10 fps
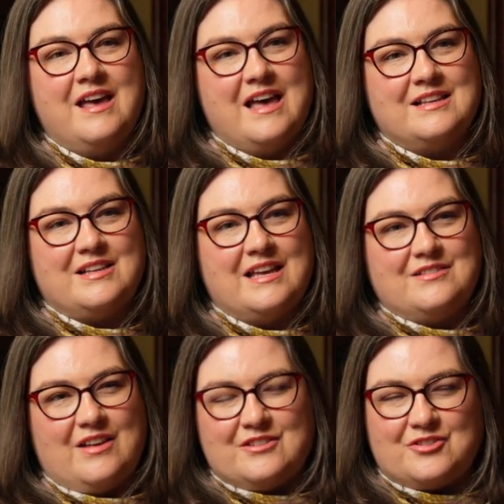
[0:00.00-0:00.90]
Is, is,
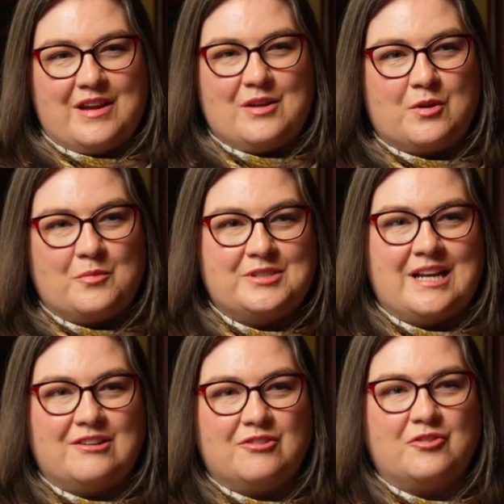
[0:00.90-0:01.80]
is, there anyone in
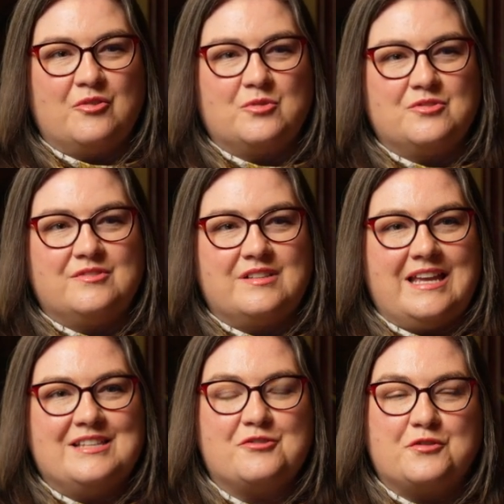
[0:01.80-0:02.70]
particular that was
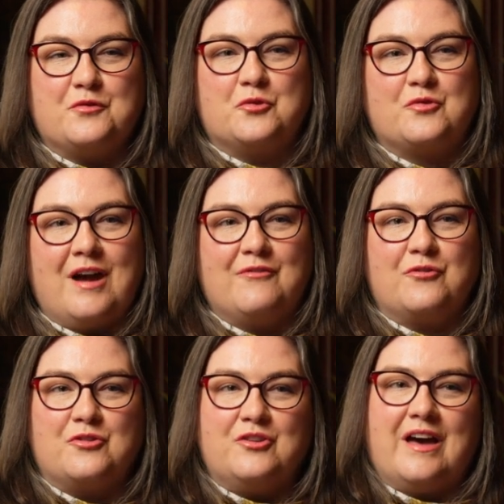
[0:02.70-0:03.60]
easier to photograph,
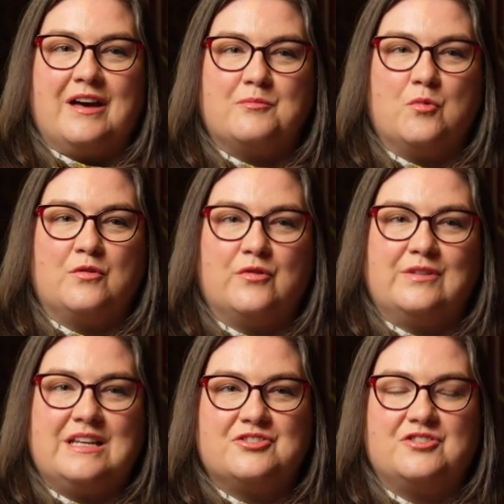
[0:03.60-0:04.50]
or you have more of a
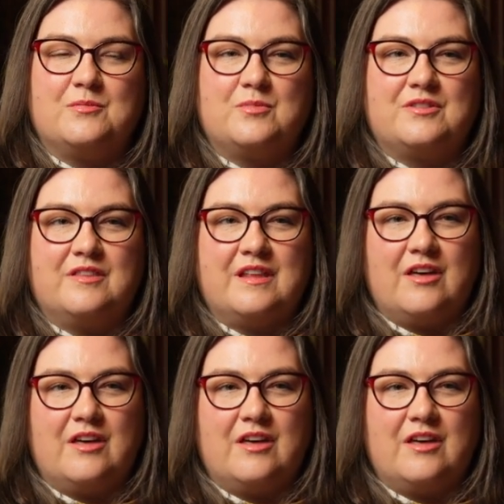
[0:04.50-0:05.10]
relationship with than the